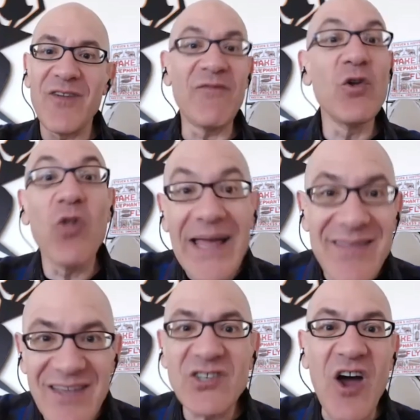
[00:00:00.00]
if you like
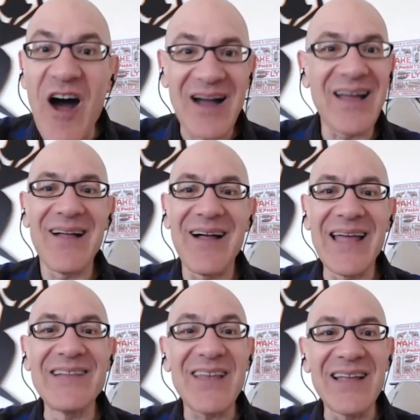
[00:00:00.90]
this talk,
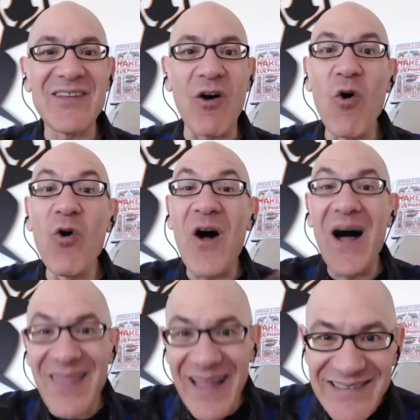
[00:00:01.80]
it's, it's a whole
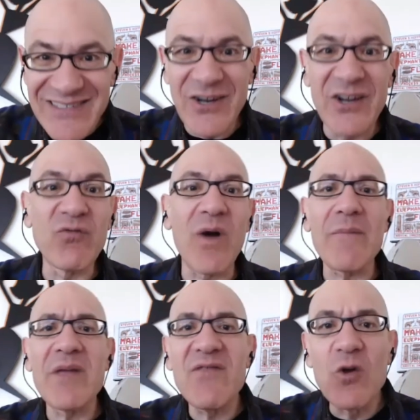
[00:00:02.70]
online series where I'm
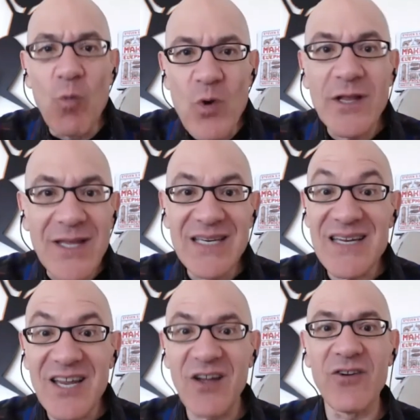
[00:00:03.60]
giving really
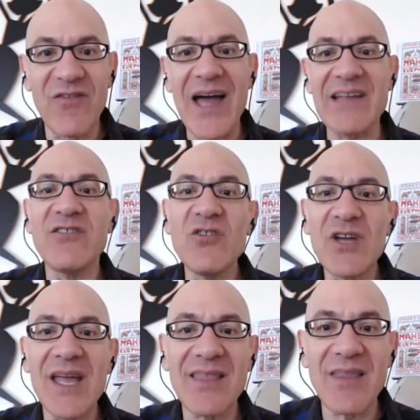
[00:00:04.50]
detailed advice. You can
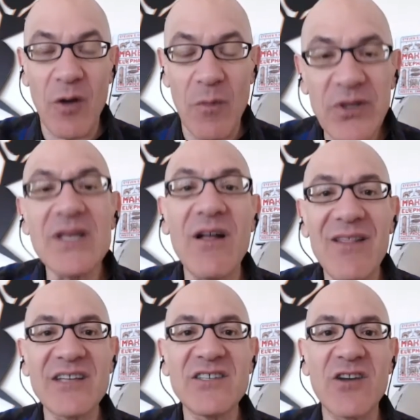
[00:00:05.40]
get the complete
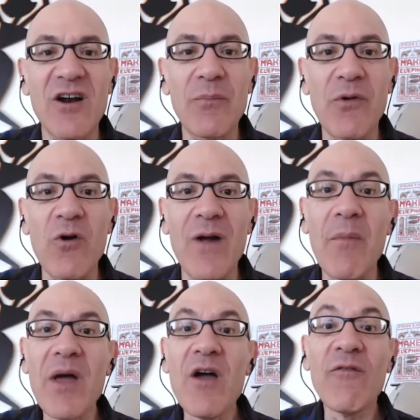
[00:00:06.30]
online startup program
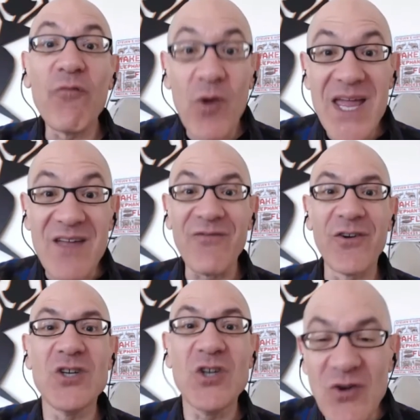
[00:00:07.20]
free for
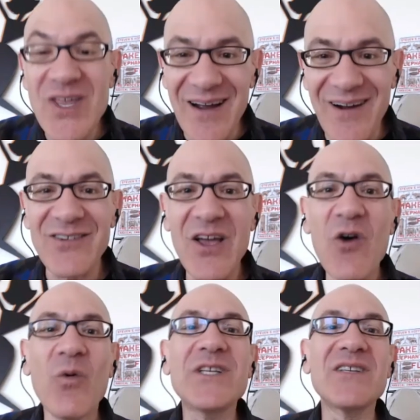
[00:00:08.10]
two years,
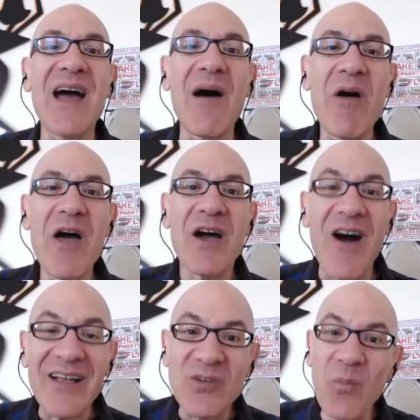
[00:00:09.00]
which is uh,
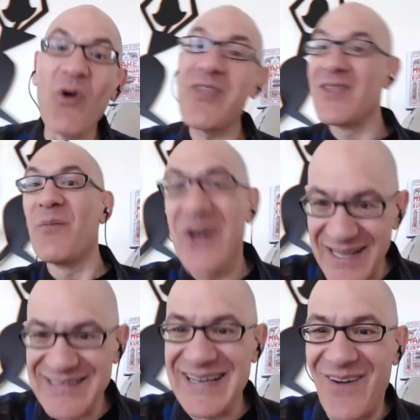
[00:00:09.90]
costs more than the book
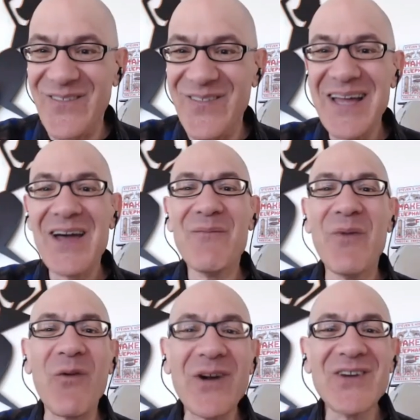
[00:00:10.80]
itself. But
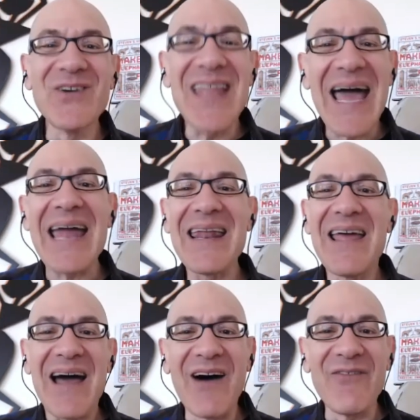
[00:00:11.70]
we're doing that
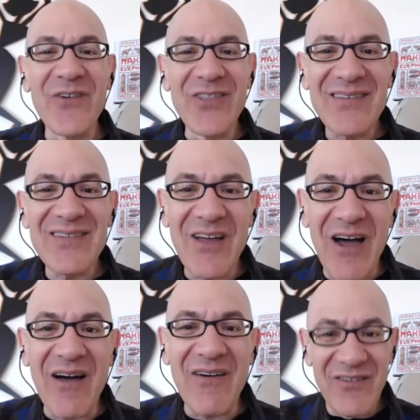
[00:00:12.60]
uh, for this,
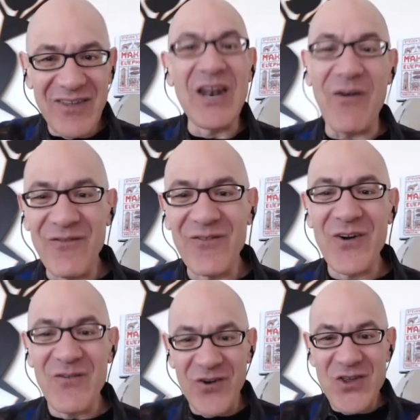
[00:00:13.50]
uh, you know,
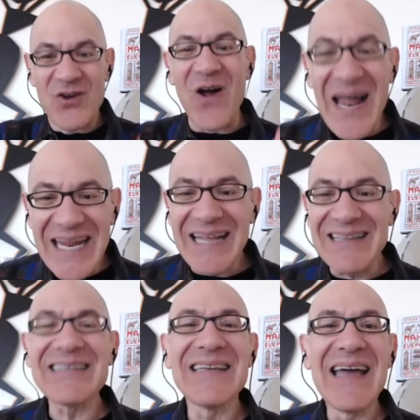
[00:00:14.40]
for, for your
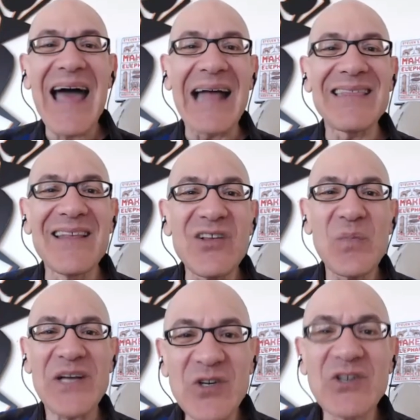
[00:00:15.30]
audience at this
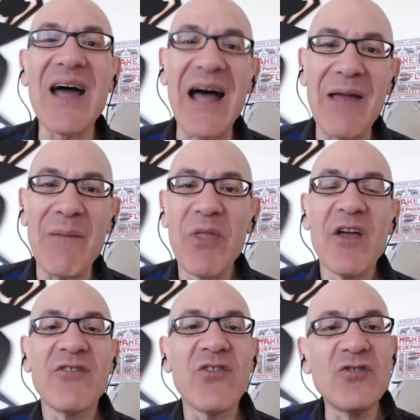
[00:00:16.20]
special time.
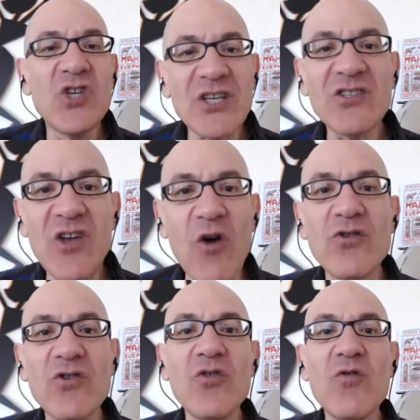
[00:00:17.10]
So just go
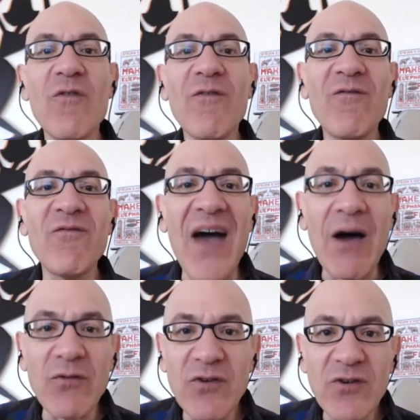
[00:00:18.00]
to
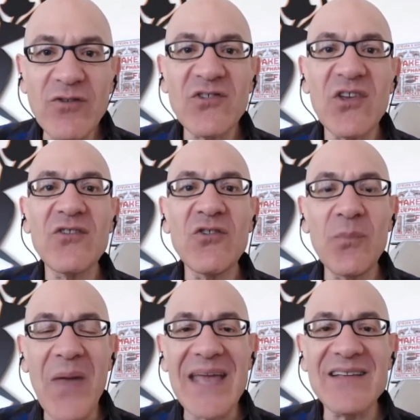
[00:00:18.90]
founders
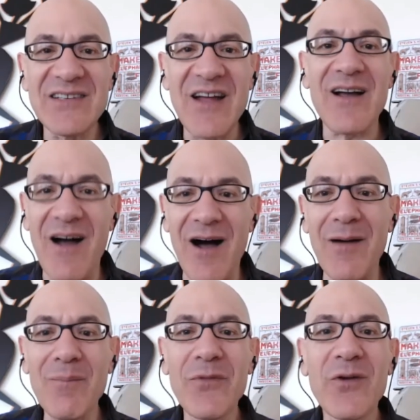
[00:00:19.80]
space dot
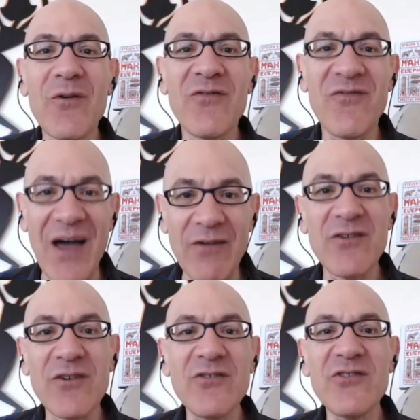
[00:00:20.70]
com,
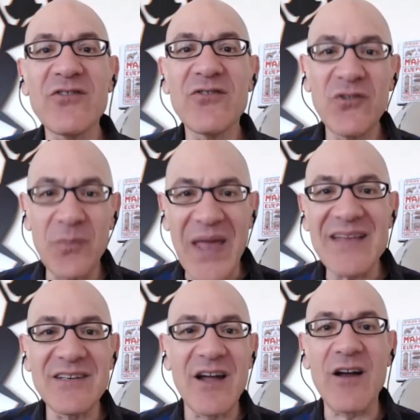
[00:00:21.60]
founders
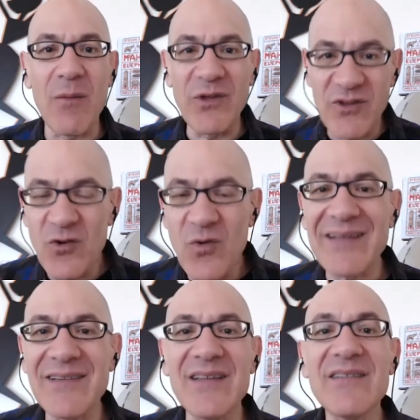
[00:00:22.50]
space dot com with two
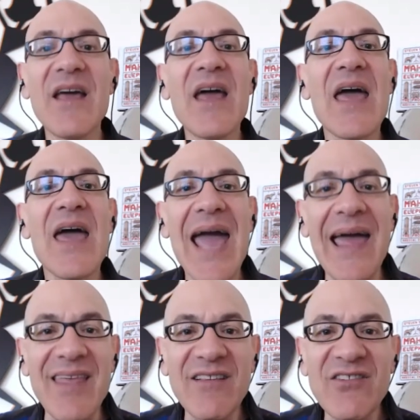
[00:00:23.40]
S's,
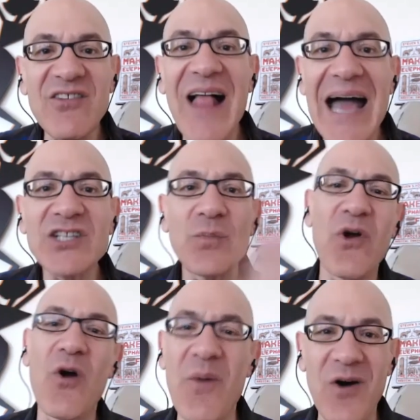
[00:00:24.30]
and then slash
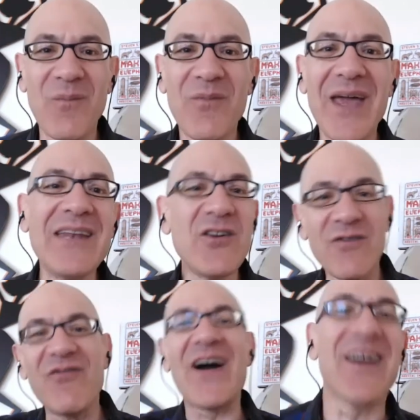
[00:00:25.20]
promo, and you can
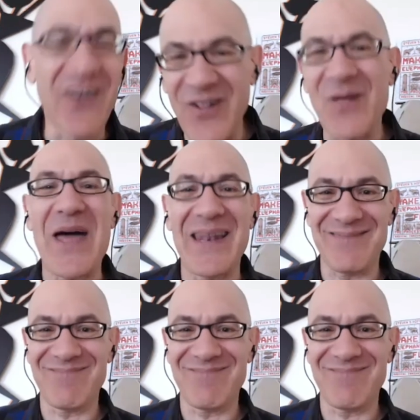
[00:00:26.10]
find out all about it.